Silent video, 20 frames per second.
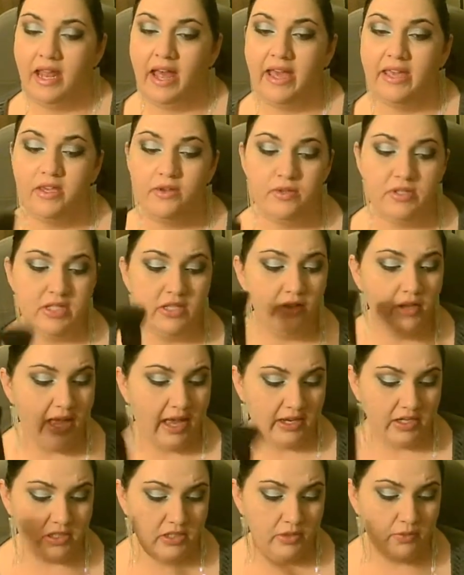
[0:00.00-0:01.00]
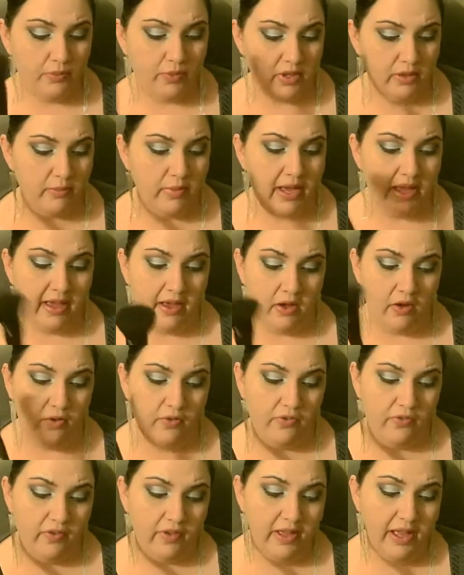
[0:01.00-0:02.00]
I use it actually with my E.L.F
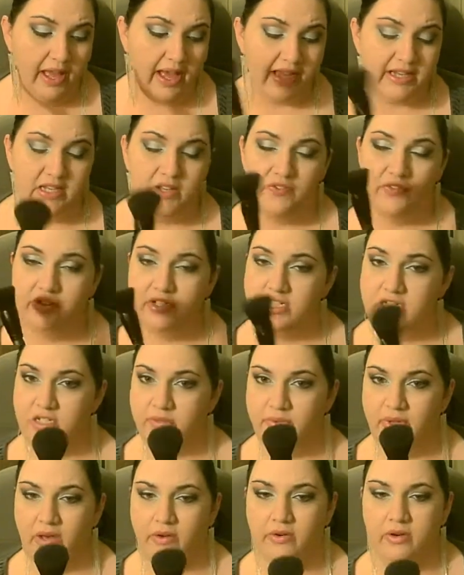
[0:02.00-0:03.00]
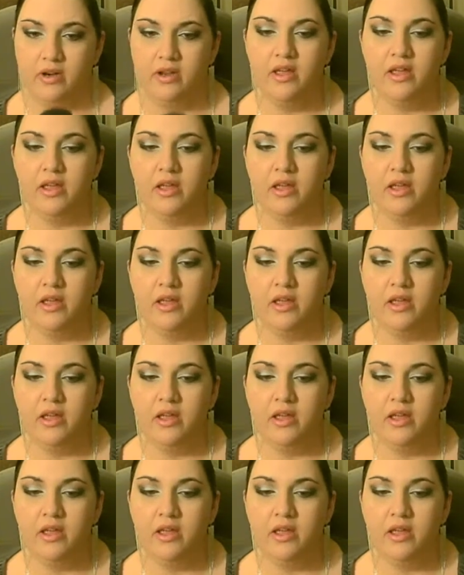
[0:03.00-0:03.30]
high definition powder.